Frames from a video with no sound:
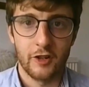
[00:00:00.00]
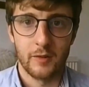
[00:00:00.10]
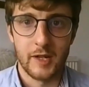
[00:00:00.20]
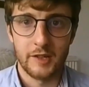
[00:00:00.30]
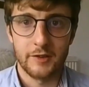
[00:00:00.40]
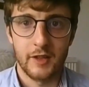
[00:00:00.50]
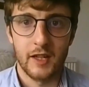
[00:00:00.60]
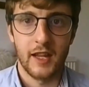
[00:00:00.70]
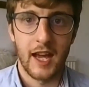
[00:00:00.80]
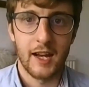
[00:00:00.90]
economist
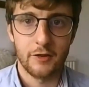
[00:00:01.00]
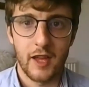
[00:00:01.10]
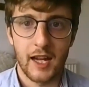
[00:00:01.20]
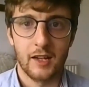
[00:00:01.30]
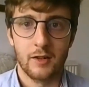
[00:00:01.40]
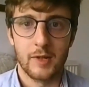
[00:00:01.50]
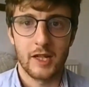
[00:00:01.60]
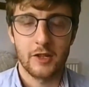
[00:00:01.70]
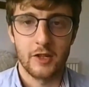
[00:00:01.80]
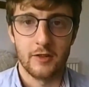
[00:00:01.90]
at the Health
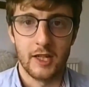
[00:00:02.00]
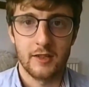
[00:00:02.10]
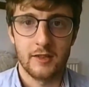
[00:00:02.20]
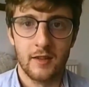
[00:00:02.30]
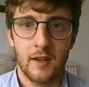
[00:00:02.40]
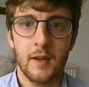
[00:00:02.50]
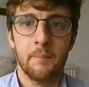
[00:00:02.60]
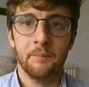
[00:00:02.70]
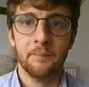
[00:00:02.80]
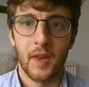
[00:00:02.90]
Economics Unit.
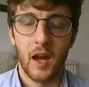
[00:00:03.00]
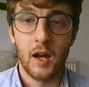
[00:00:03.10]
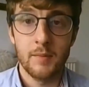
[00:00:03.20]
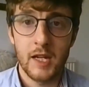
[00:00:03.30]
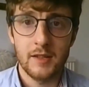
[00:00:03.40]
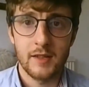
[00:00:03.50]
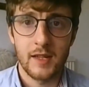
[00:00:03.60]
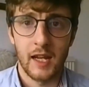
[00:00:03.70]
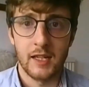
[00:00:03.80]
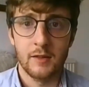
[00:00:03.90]
I'm here
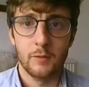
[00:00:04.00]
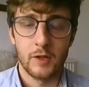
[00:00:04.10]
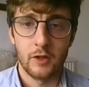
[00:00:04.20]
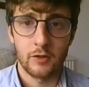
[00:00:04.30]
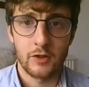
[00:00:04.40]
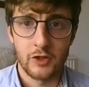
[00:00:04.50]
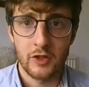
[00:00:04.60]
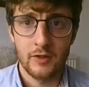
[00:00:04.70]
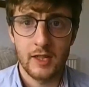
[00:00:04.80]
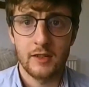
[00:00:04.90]
today with Dr.
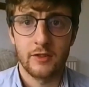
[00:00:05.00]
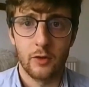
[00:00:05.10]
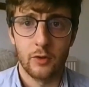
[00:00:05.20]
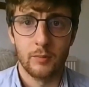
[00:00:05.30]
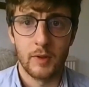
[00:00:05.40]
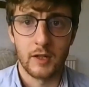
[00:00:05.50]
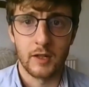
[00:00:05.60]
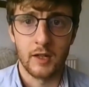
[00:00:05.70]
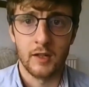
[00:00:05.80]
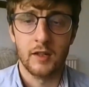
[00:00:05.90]
Julius
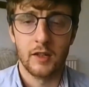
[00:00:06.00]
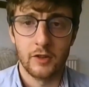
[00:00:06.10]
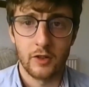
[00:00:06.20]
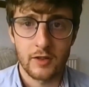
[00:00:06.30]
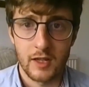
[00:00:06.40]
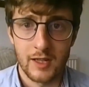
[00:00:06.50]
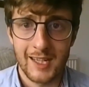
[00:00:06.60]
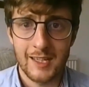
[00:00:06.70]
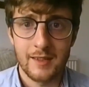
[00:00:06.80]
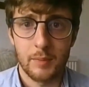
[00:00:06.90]
Ohrnberger and Dr.
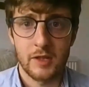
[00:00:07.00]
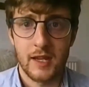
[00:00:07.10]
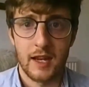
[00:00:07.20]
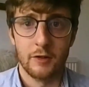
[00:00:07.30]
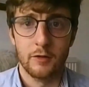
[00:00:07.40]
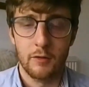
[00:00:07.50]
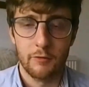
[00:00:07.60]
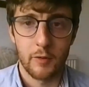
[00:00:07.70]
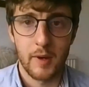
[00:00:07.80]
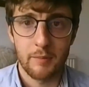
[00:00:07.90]
Anita Patel
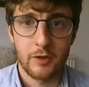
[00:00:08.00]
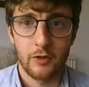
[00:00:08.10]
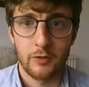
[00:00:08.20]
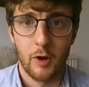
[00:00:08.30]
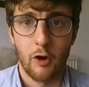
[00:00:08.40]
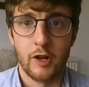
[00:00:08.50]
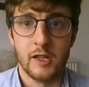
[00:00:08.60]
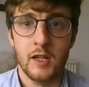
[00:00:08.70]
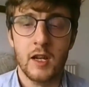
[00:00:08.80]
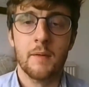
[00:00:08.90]
from IPSOS
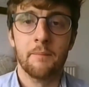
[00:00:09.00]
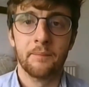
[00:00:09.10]
Mori